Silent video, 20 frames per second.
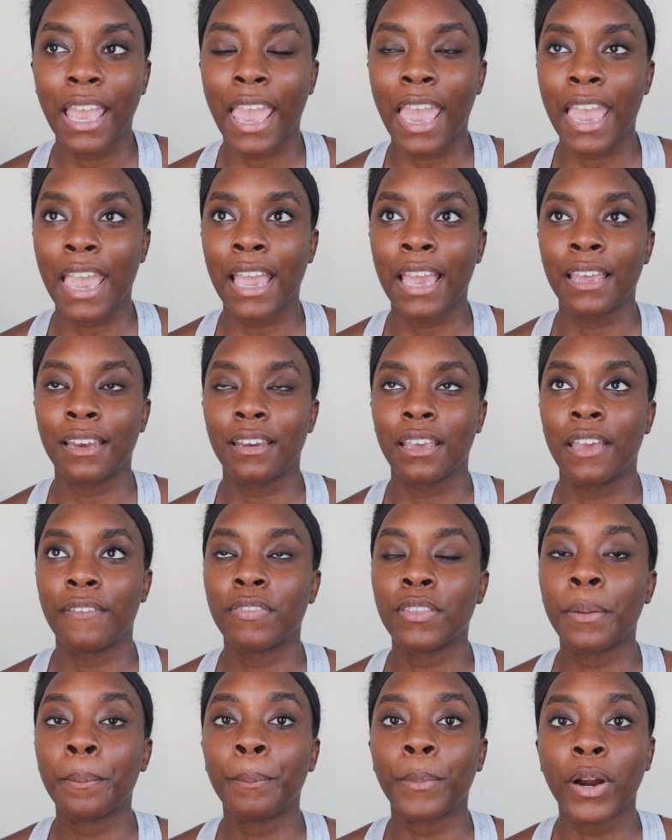And
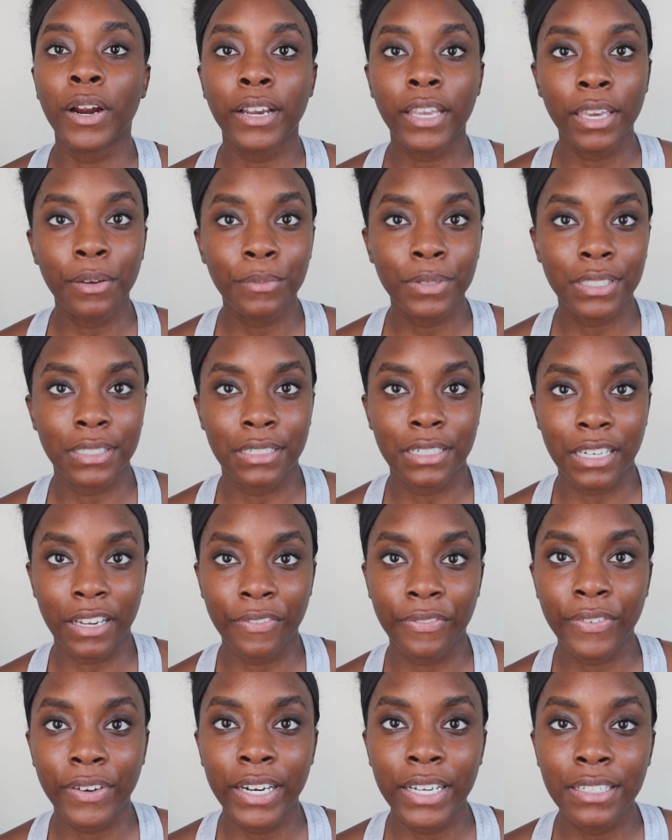if the market was
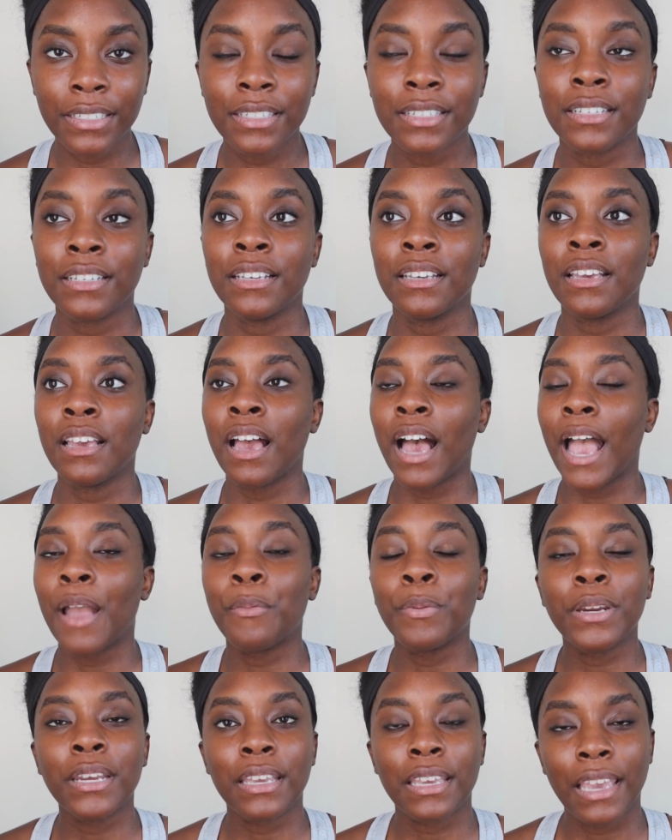different,
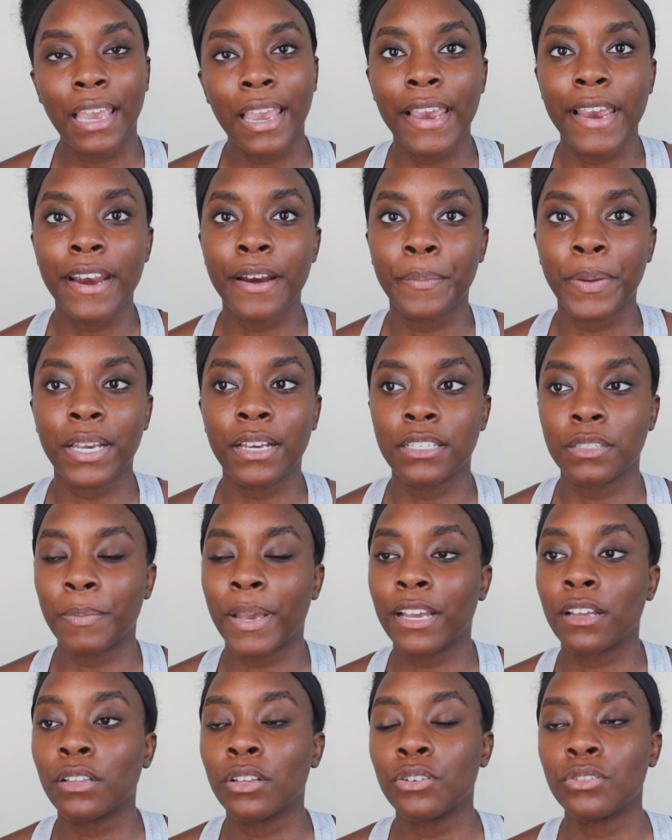I wouldn't care because
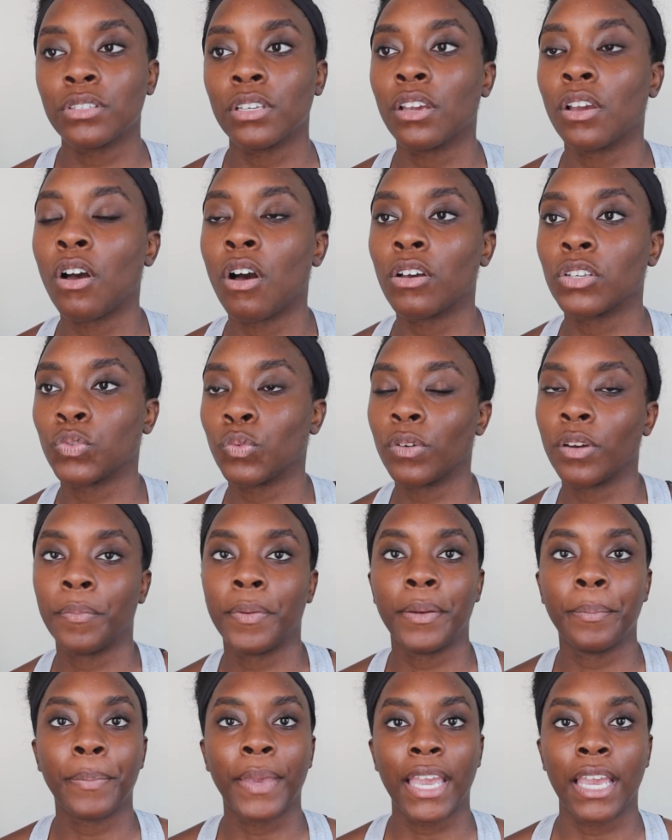my closing costs would have
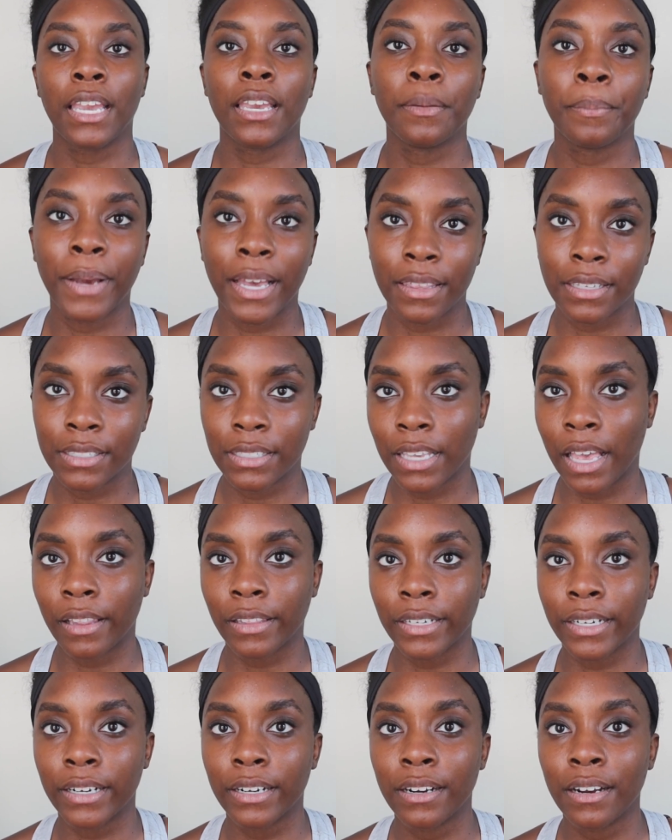been paid by the
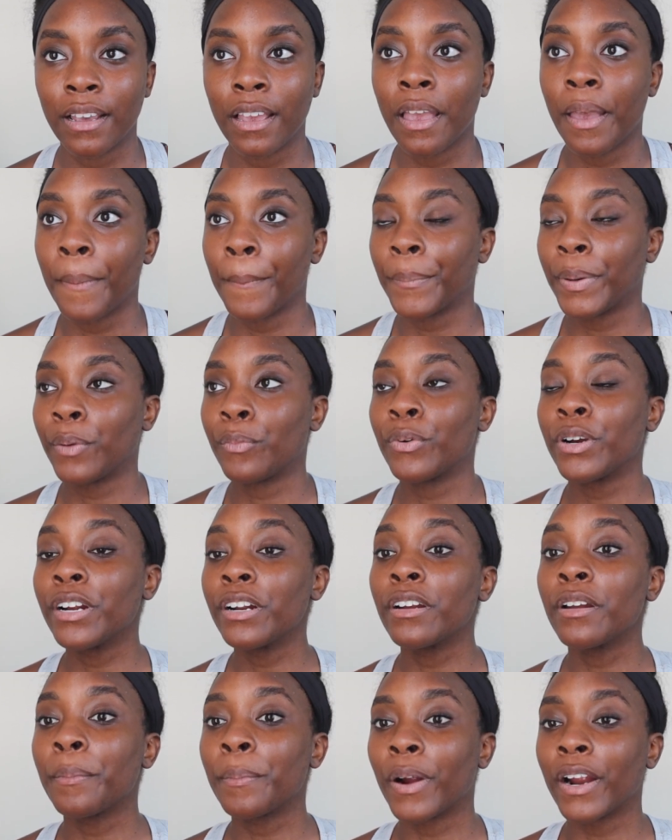seller. But
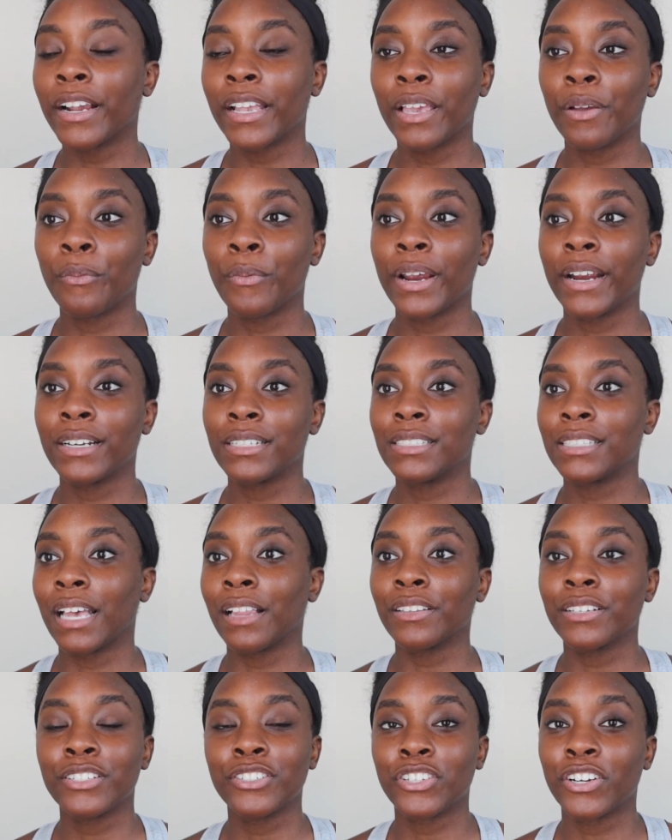we're in a market where
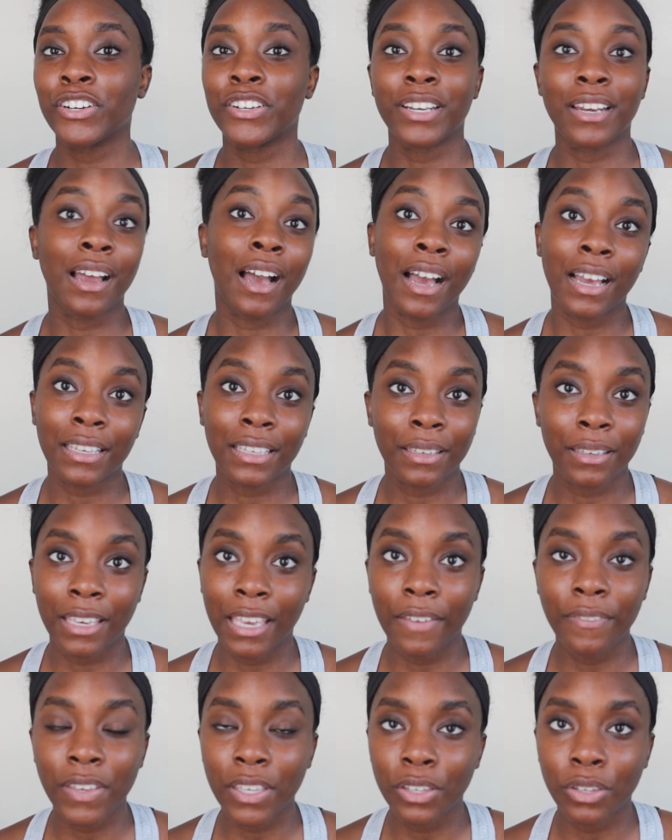sellers are not
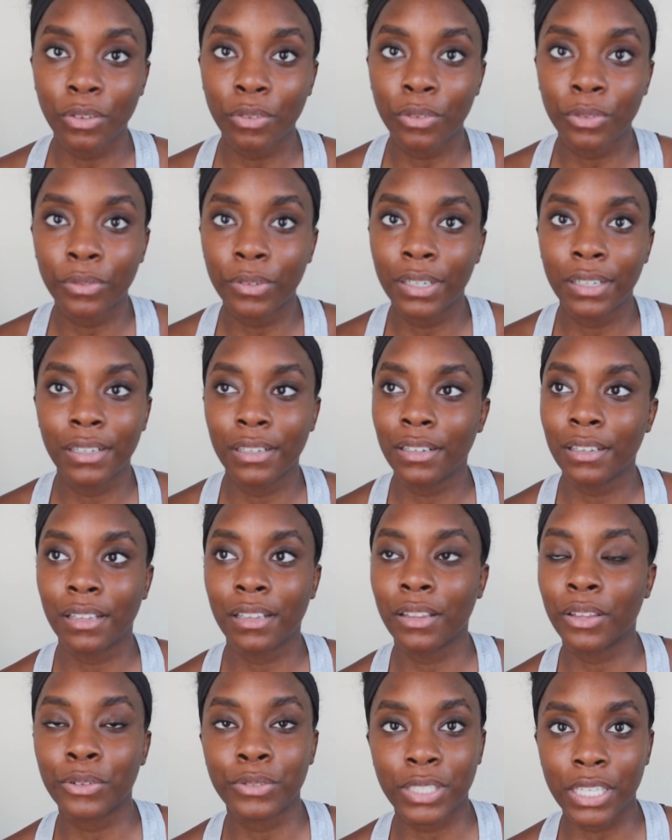giving you
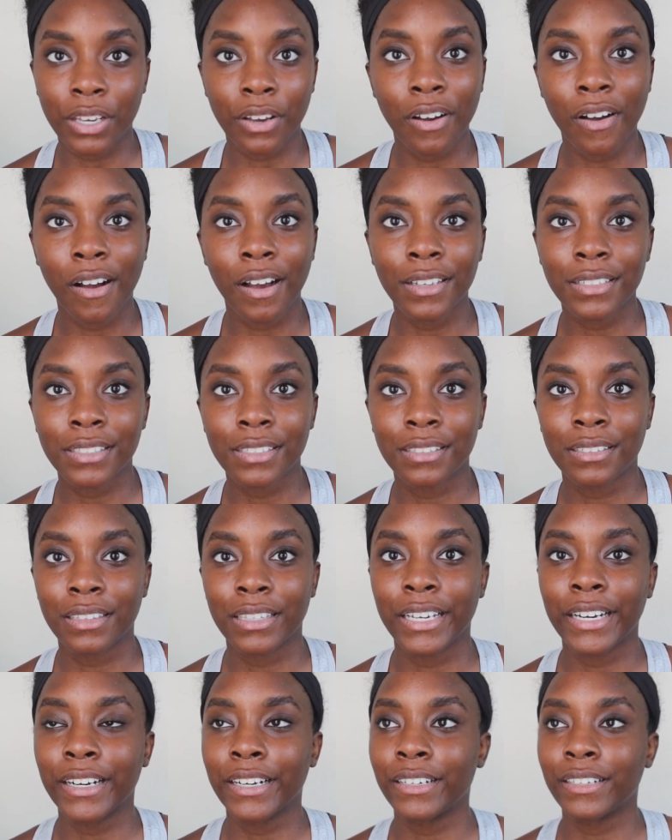closing costs.
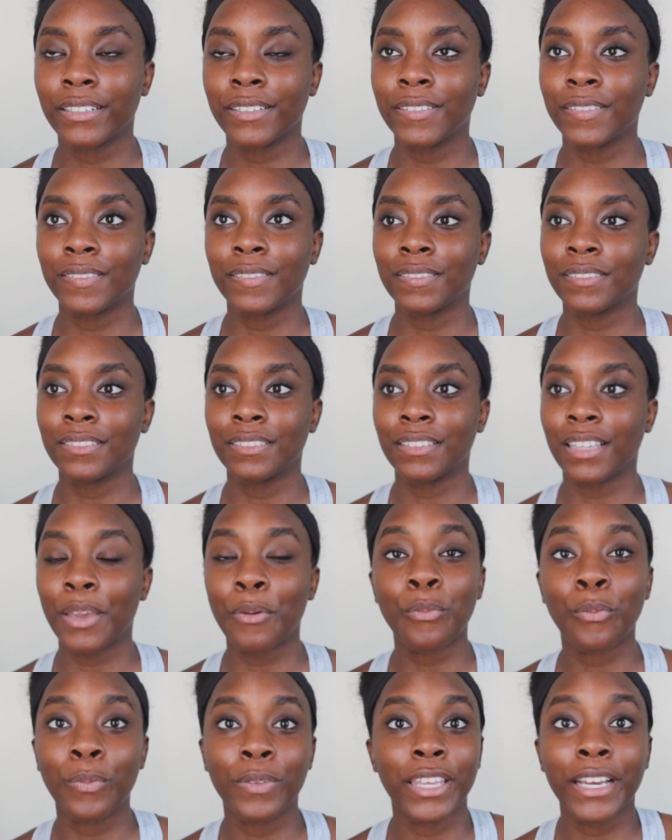They're,
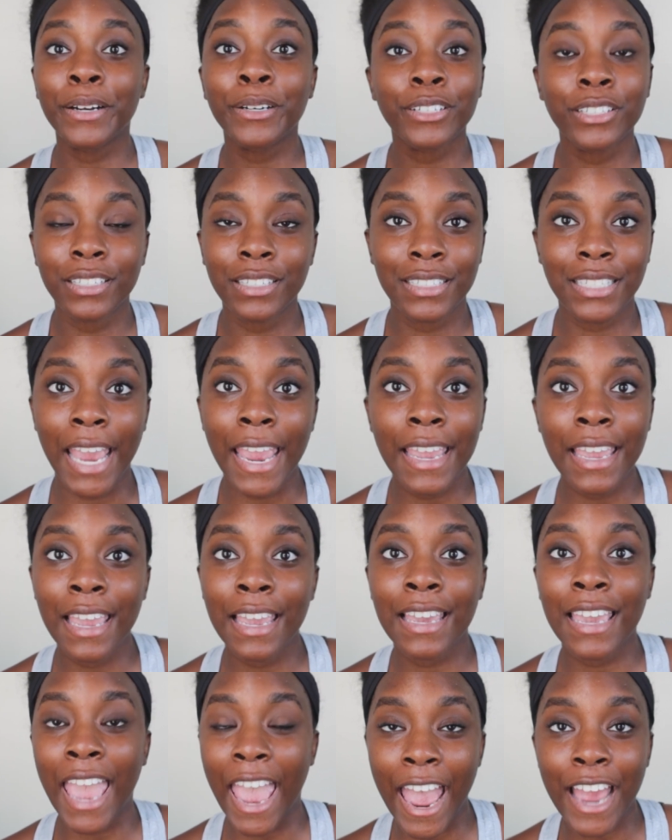they, they're
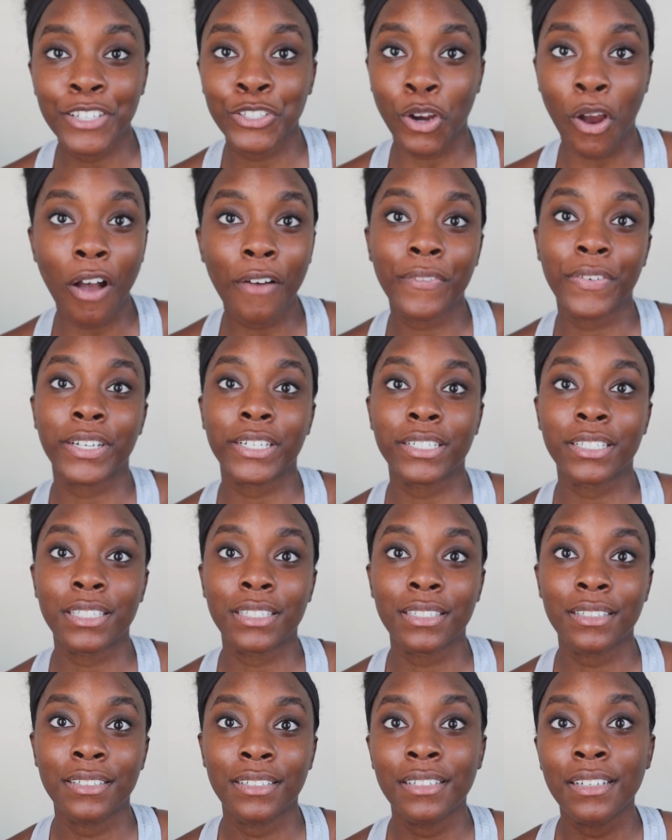taking cash
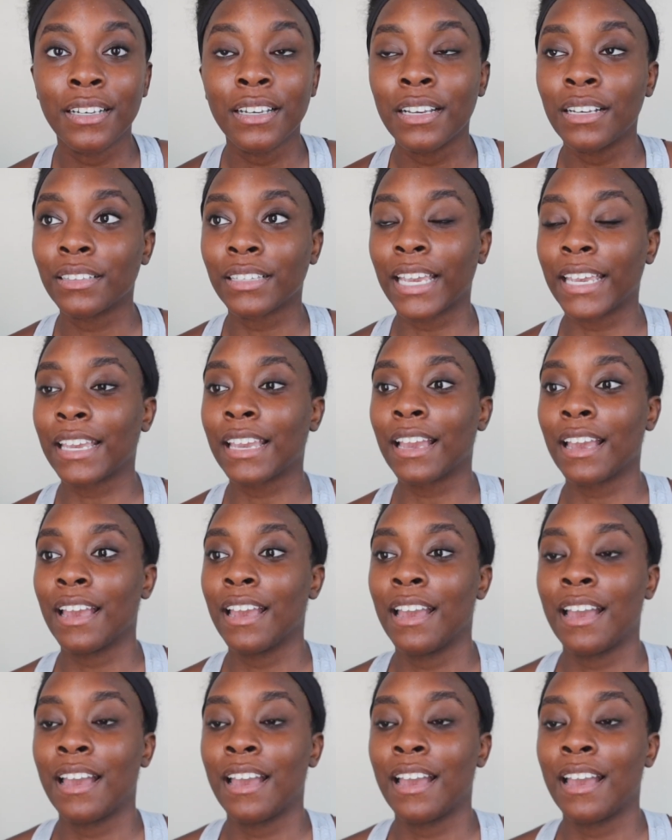offers. Like,